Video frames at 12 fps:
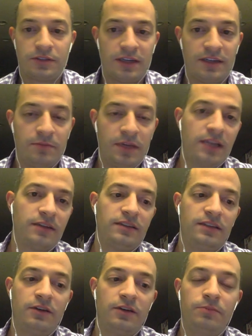trying to make
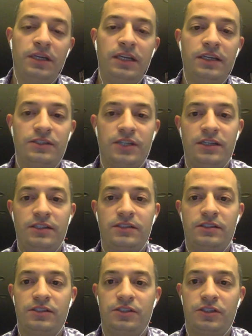immediate changes
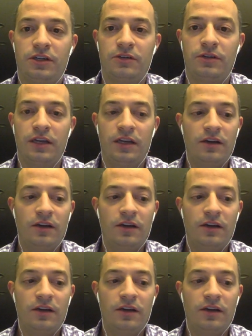to the show.